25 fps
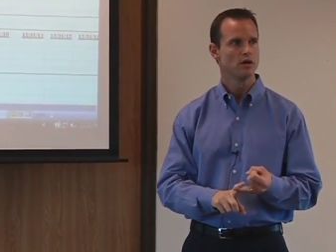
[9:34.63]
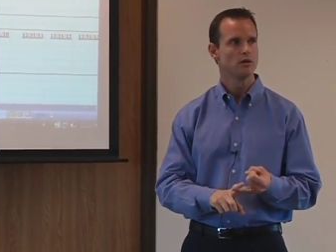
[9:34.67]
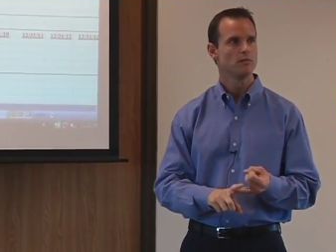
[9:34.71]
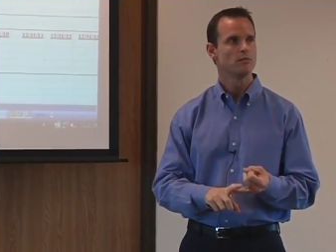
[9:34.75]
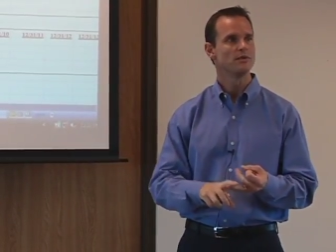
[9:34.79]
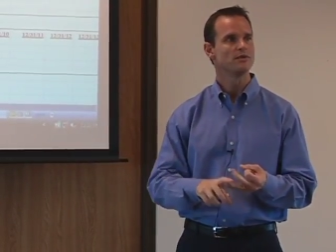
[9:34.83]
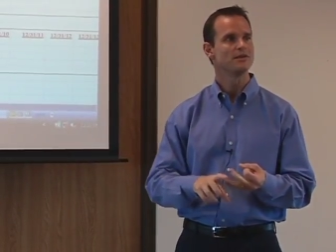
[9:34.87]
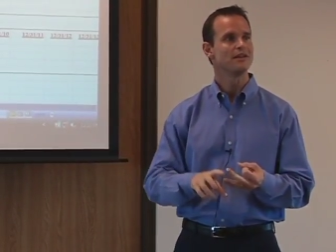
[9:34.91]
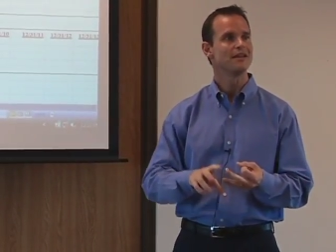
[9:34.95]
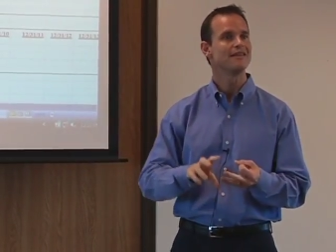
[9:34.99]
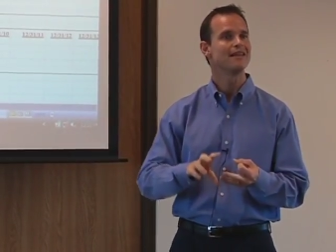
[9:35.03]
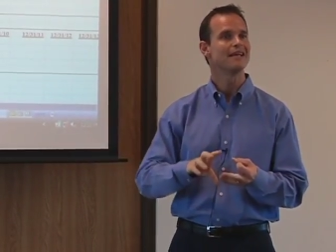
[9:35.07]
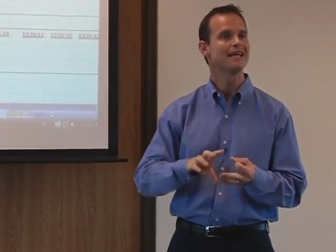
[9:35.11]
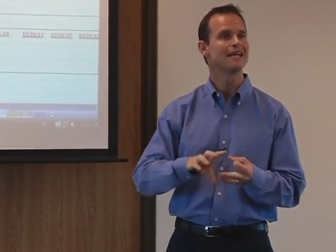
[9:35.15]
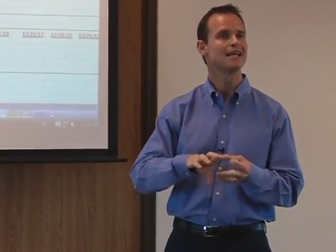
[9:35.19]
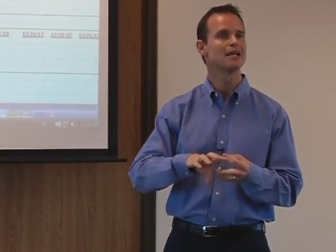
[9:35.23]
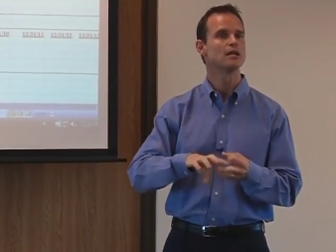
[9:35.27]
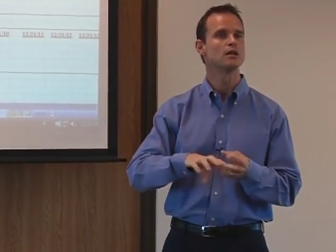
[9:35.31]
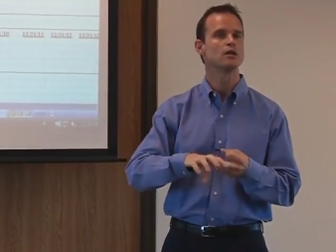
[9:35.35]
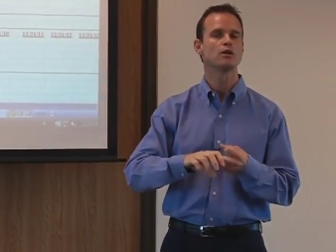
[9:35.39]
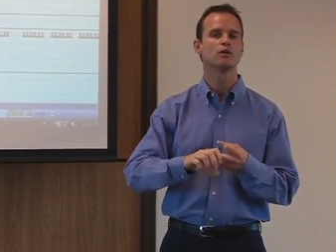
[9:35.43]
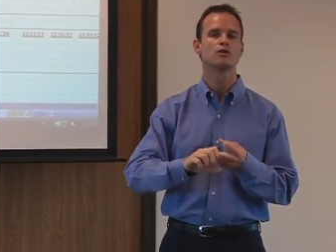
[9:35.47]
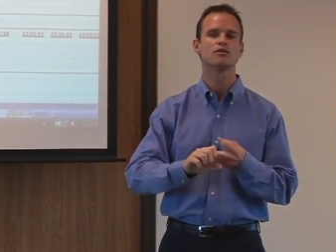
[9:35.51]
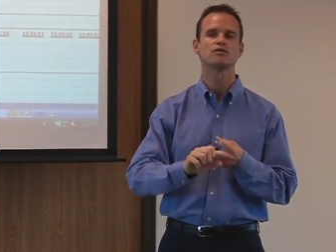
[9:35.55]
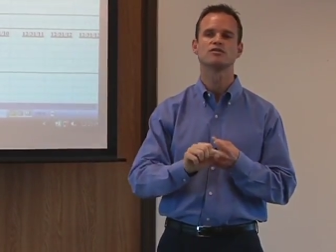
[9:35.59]
but then they get a
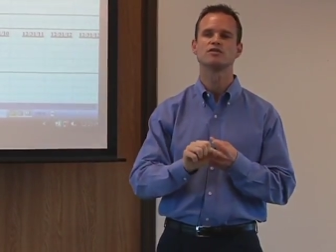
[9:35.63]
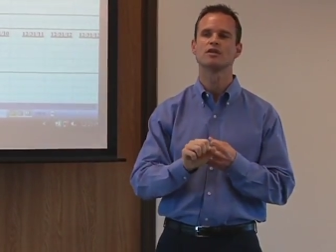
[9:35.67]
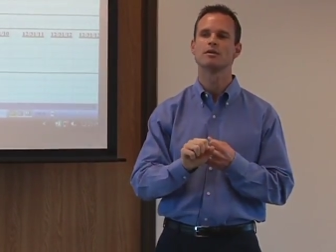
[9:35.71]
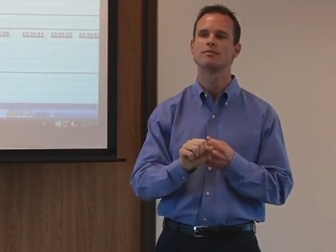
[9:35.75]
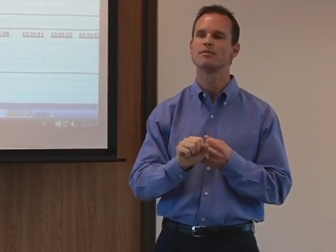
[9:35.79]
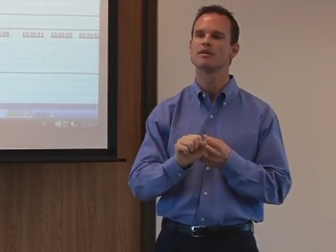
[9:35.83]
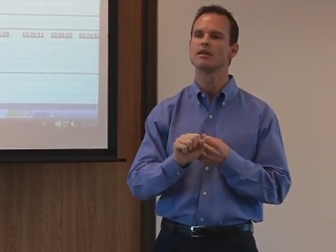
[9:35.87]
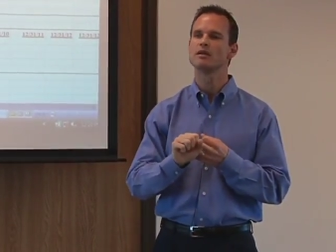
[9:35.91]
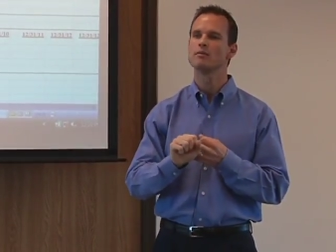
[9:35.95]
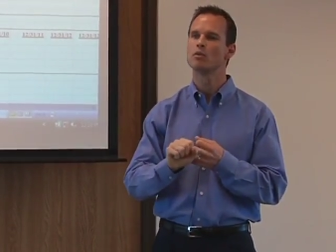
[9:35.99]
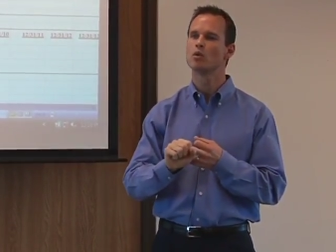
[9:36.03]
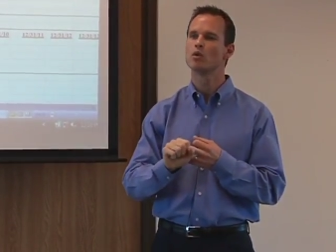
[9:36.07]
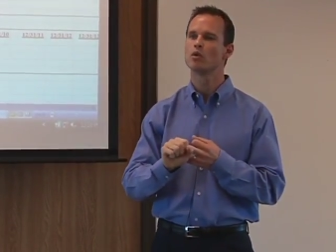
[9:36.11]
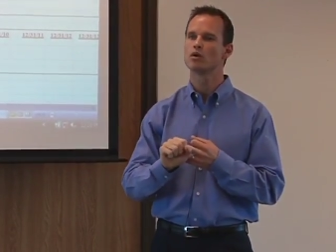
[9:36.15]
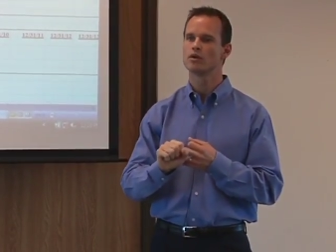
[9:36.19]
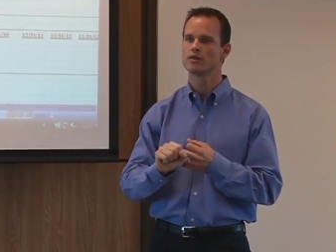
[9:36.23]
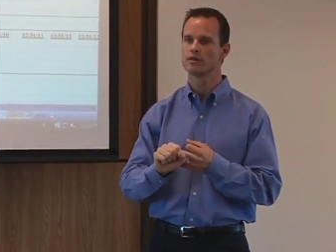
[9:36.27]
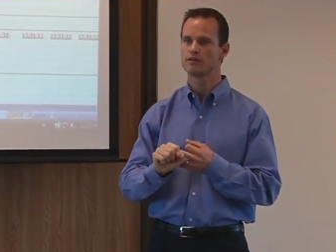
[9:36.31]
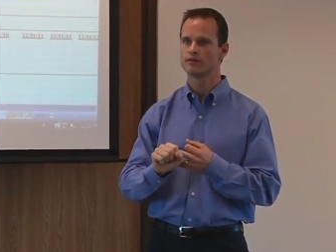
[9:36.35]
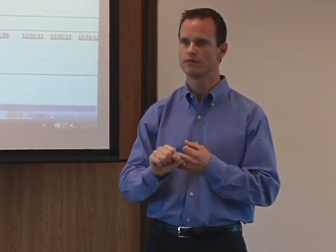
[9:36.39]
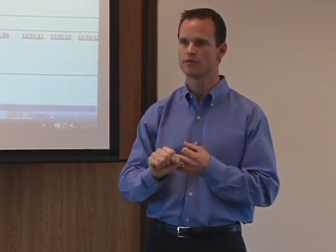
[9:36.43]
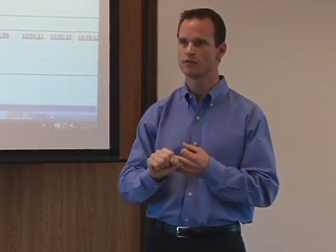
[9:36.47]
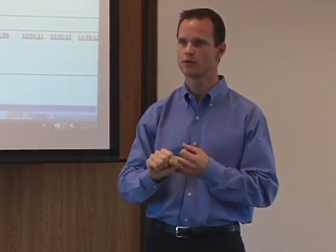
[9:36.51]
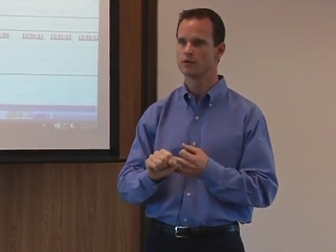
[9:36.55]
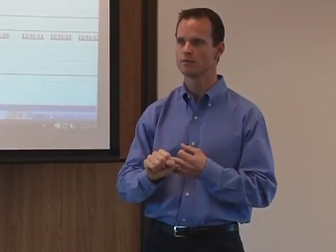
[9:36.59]
little something more in the
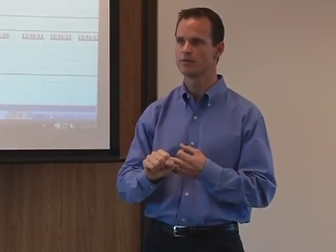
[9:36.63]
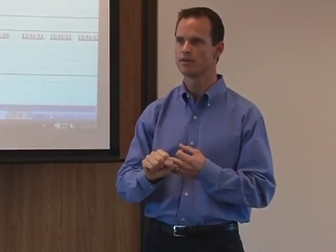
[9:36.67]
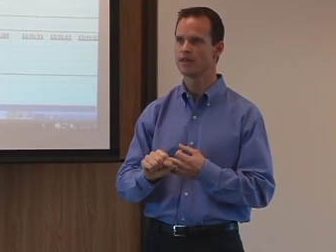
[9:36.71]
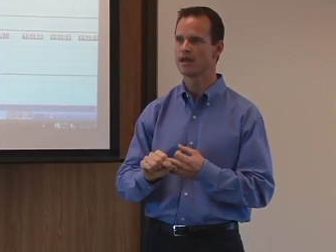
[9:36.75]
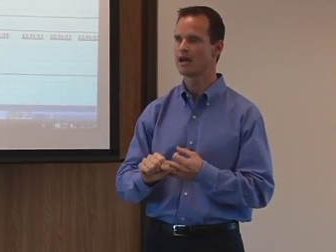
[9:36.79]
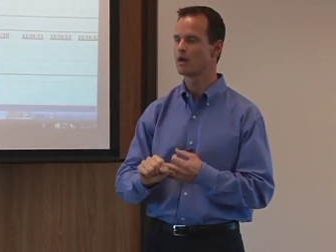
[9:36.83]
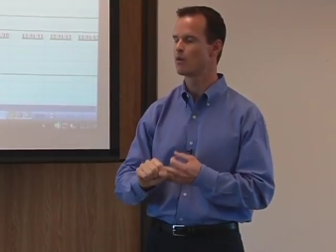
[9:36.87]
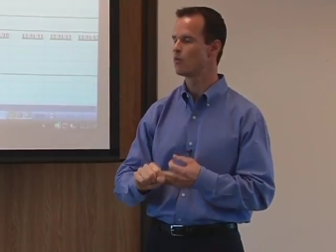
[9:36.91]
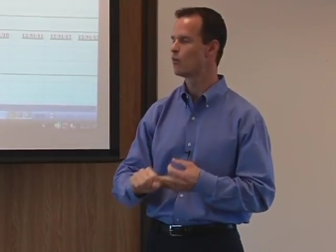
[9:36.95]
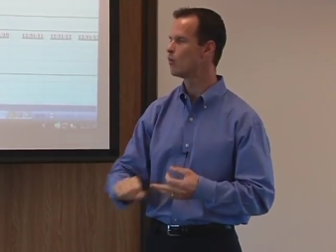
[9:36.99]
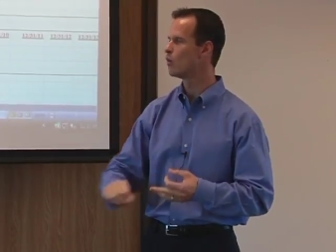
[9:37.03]
form of that